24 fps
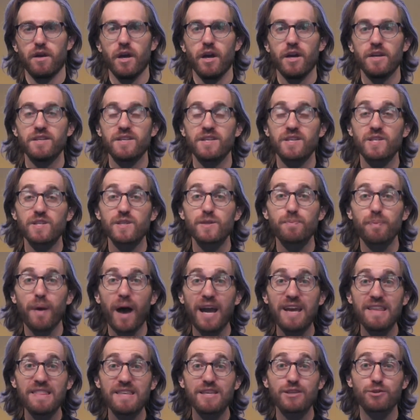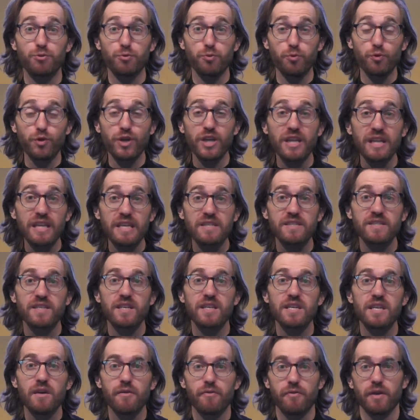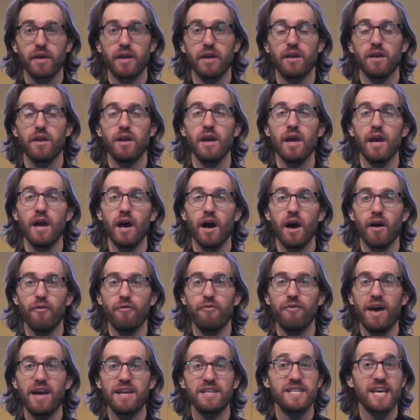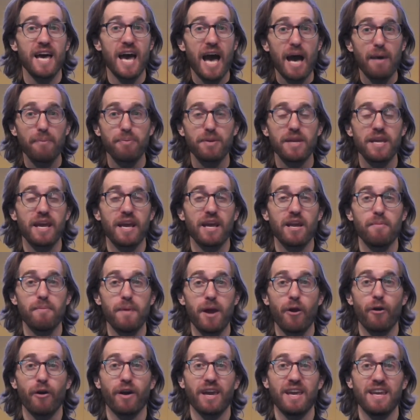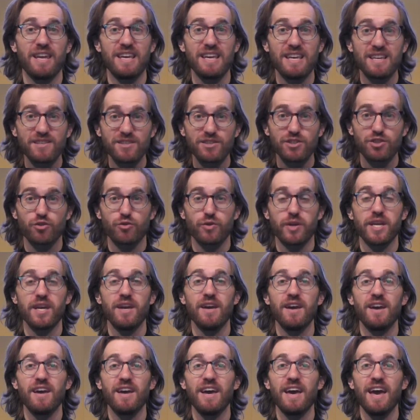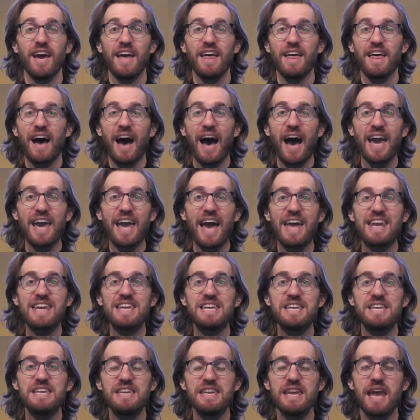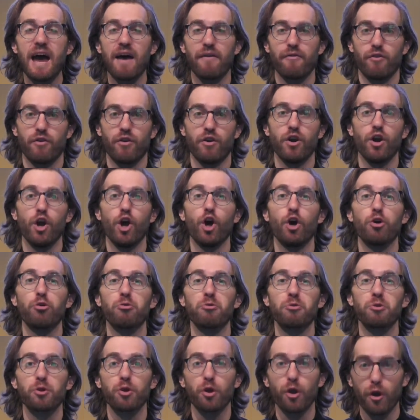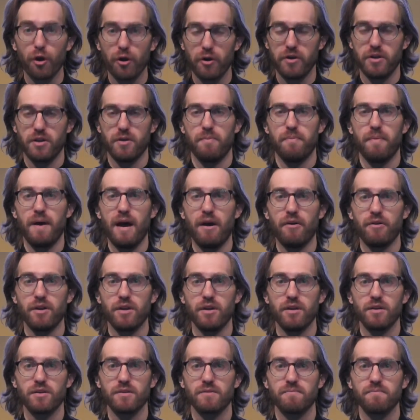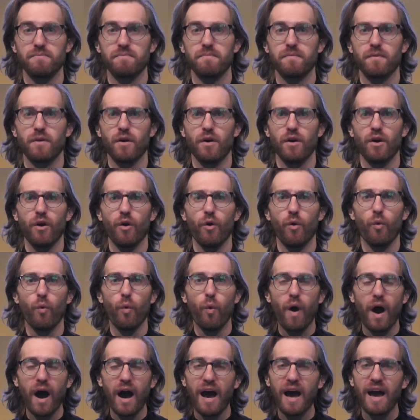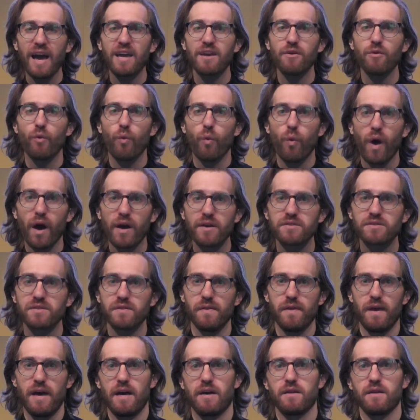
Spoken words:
Despite this really significant event happening in American history, I had never learned about it. Why was that?